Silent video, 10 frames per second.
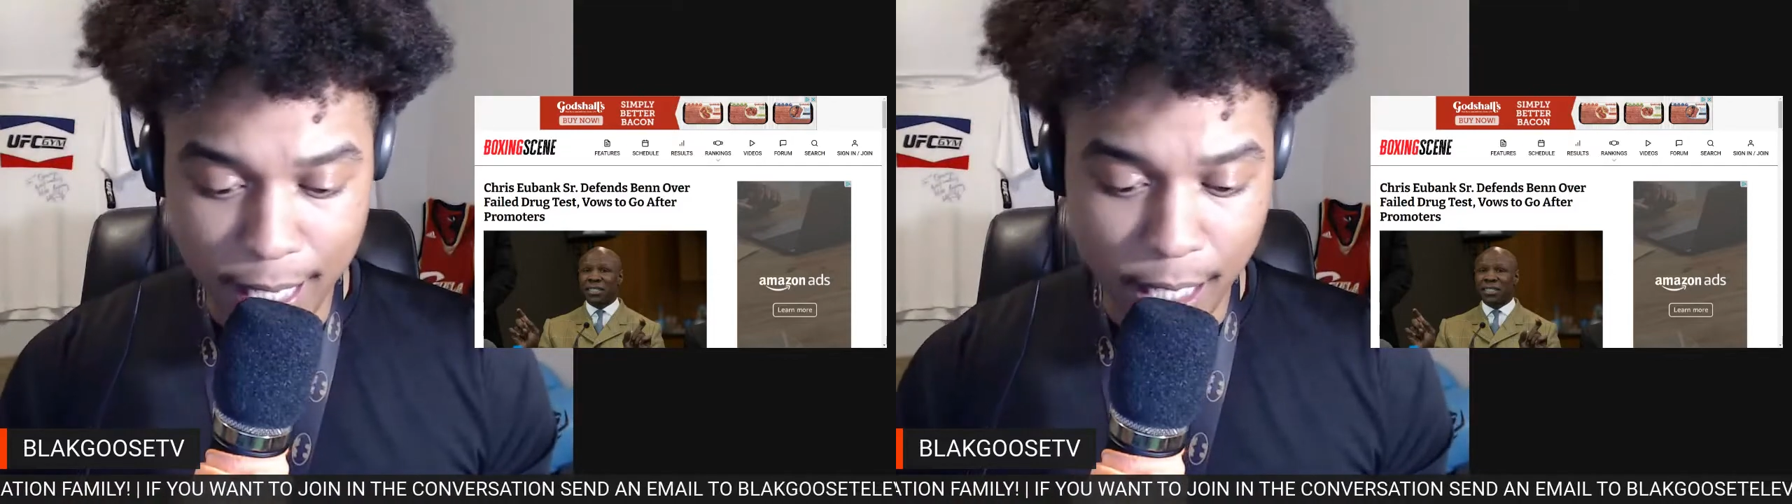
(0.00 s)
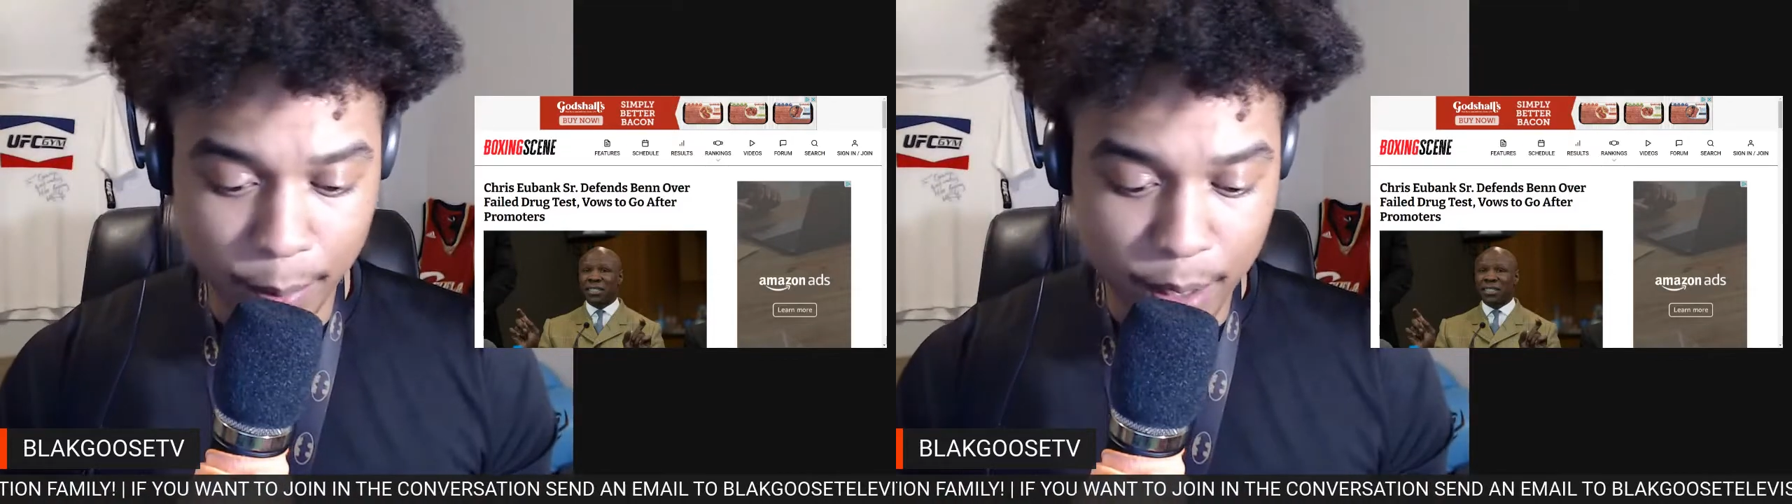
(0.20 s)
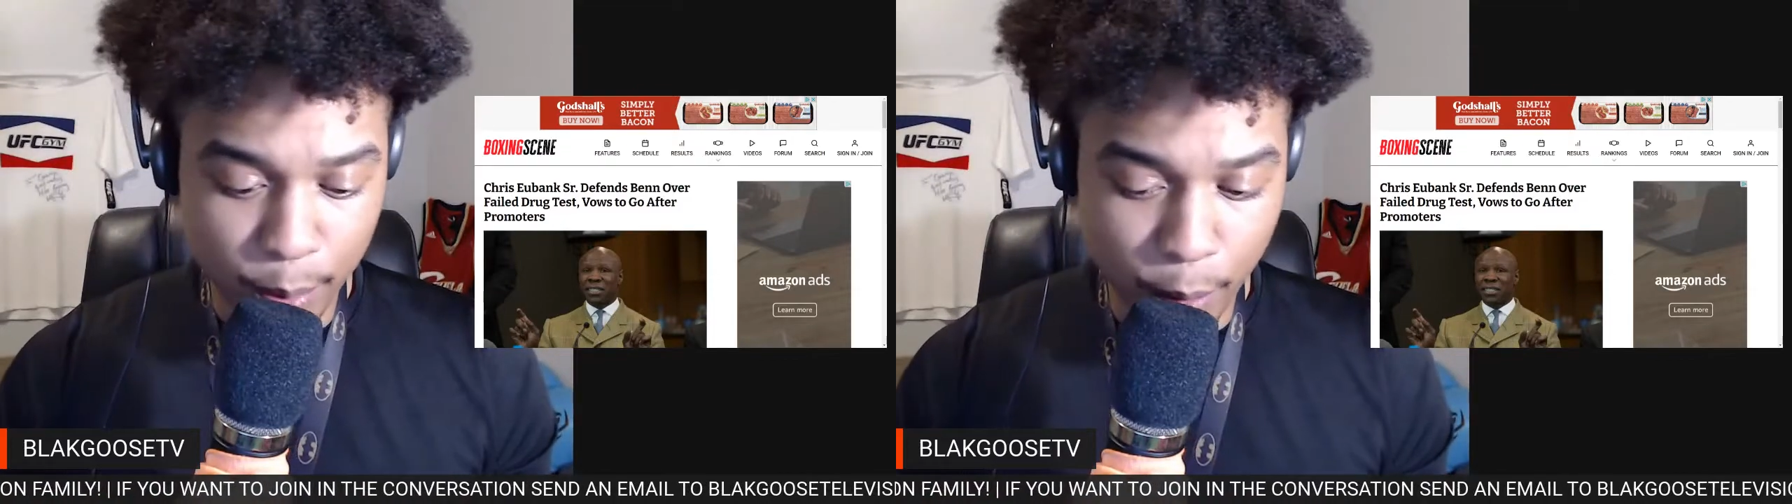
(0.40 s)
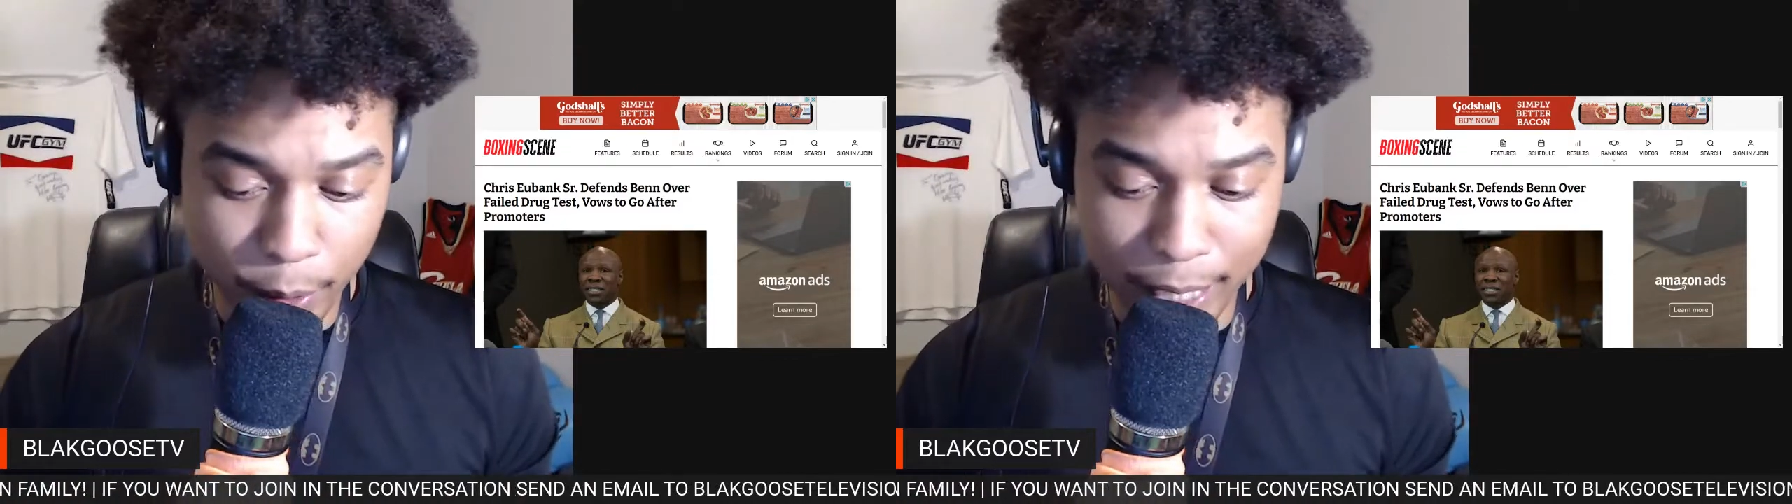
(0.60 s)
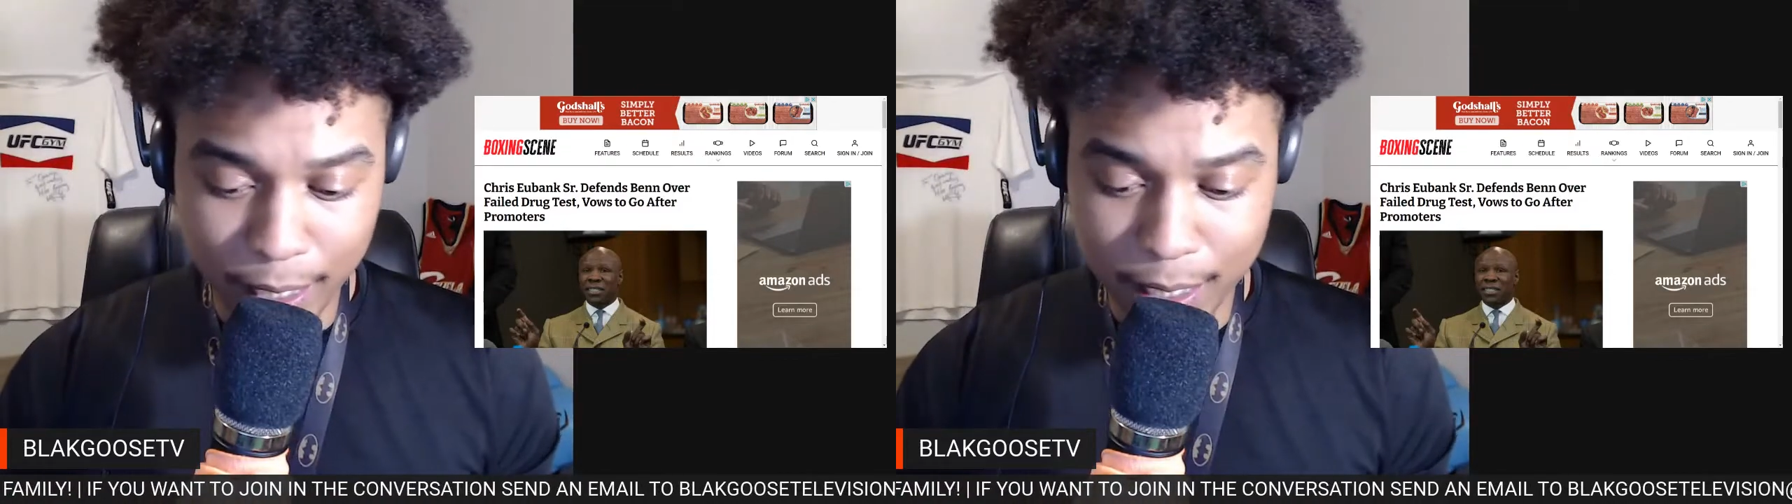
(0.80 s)
Conor Benn's
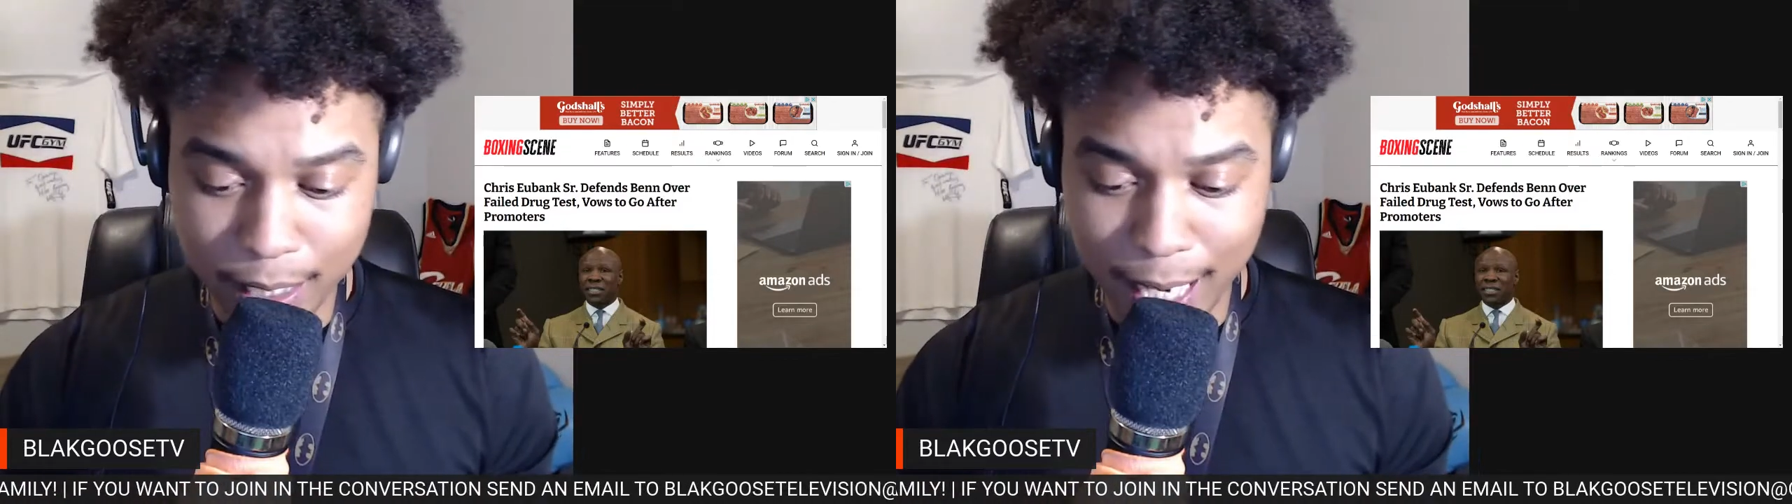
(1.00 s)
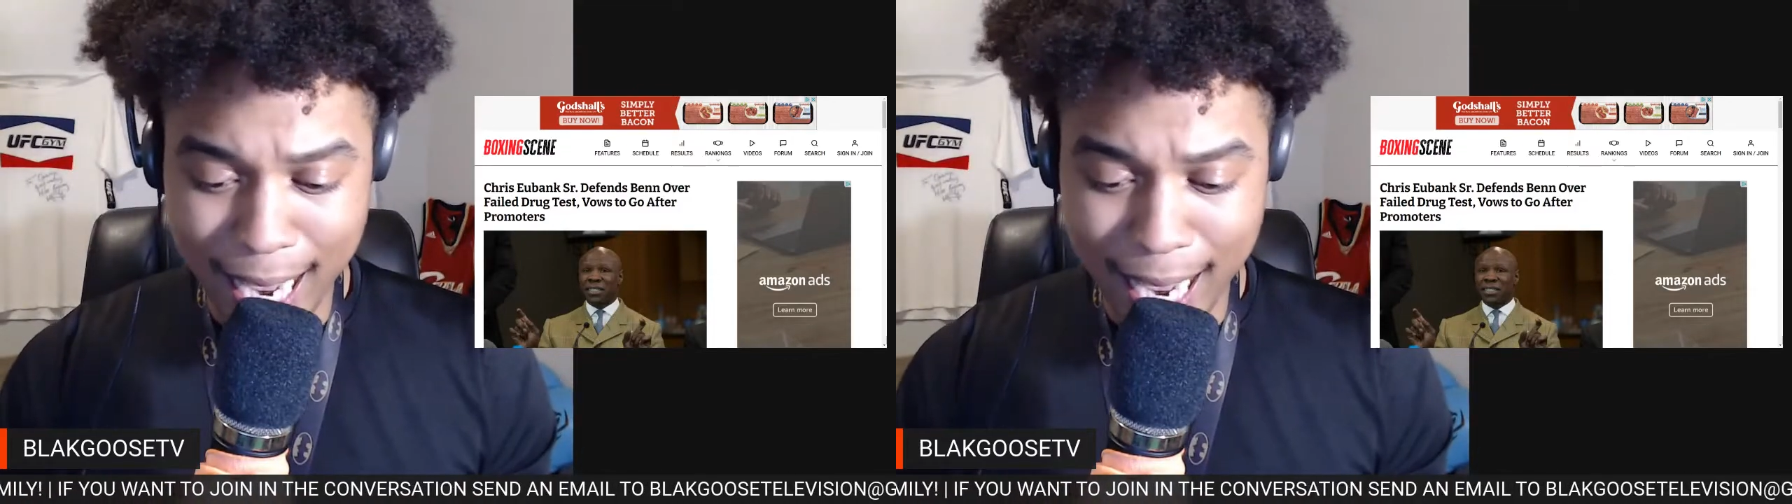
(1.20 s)
promoter had things to say.